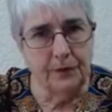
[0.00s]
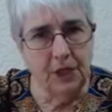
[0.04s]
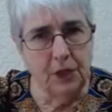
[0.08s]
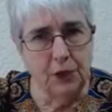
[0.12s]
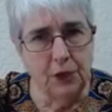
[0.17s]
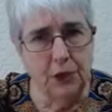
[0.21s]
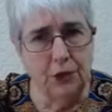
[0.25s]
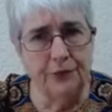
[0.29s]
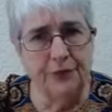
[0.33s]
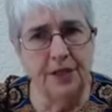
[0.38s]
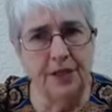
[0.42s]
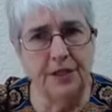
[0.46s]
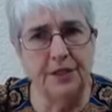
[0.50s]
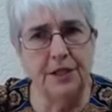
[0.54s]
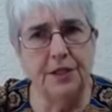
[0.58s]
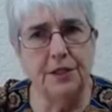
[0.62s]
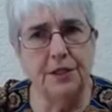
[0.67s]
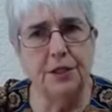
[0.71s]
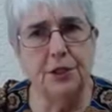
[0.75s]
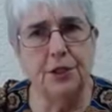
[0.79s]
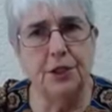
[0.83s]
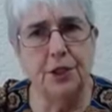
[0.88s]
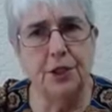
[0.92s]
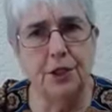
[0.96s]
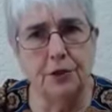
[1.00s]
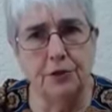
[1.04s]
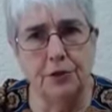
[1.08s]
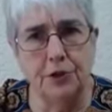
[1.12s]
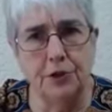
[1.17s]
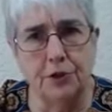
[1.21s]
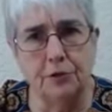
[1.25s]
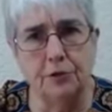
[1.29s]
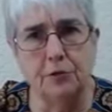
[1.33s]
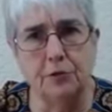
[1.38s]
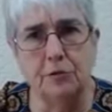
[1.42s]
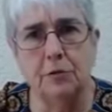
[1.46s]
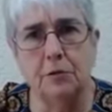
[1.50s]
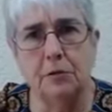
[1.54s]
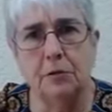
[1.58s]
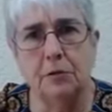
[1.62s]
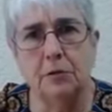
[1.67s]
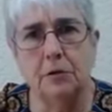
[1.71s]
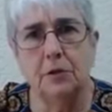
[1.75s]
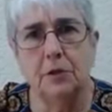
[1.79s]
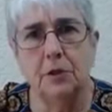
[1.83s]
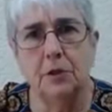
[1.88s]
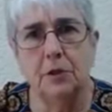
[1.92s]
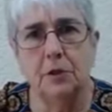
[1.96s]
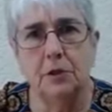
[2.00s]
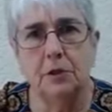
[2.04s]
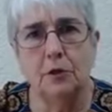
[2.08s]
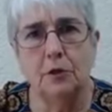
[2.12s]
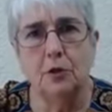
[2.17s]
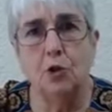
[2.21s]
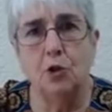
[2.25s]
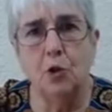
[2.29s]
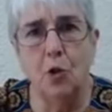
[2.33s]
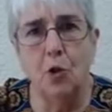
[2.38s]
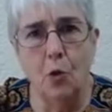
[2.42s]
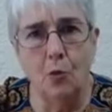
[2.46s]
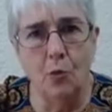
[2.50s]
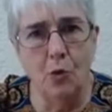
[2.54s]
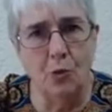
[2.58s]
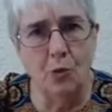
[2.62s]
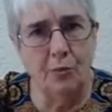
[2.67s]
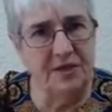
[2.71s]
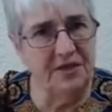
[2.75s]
you find that the total normal